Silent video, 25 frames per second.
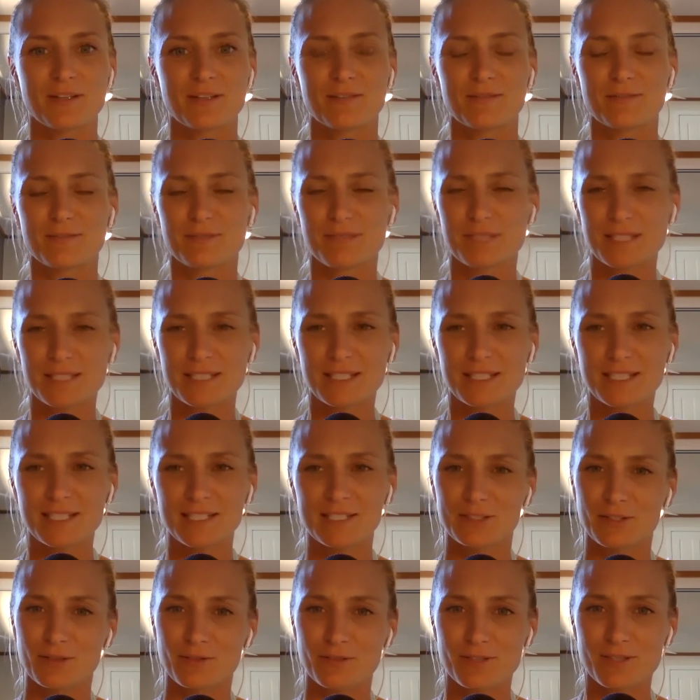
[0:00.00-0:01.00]

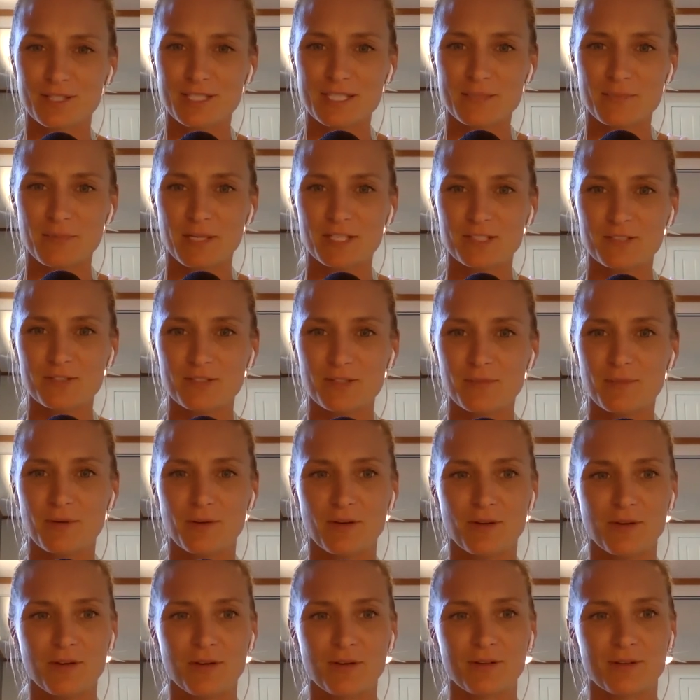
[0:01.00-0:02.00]
really, you're on the spectrum?
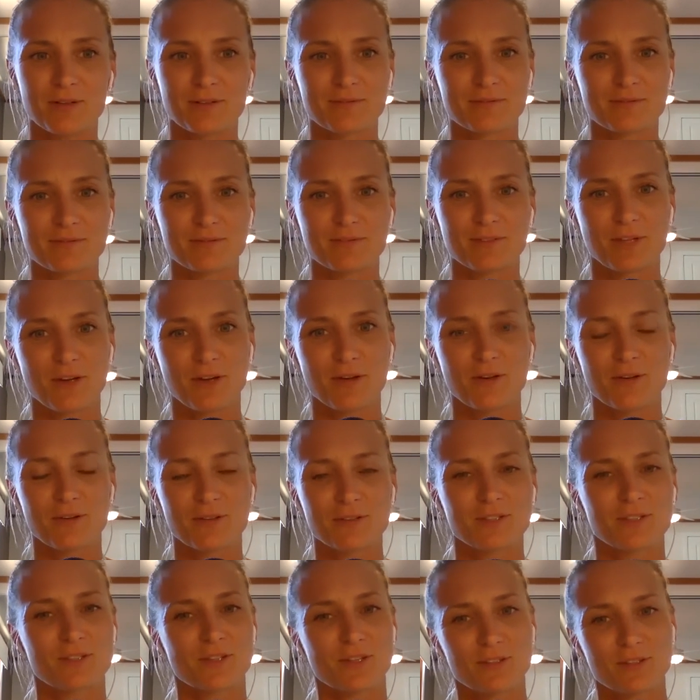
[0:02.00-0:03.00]
Oh, no,
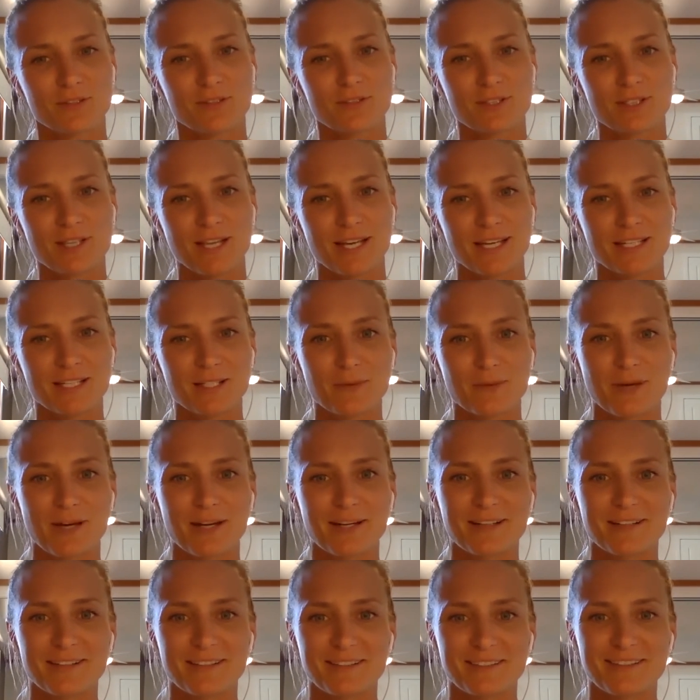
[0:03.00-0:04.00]
you don't look like you
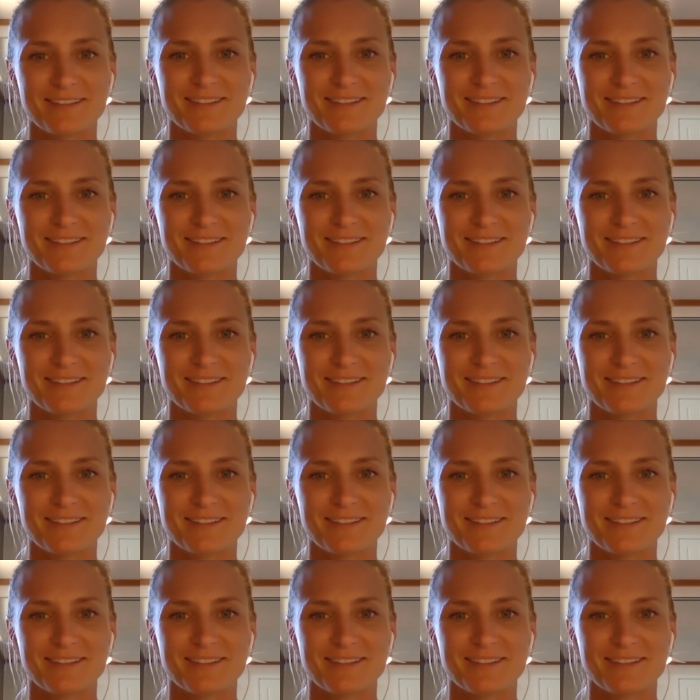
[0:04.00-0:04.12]
are.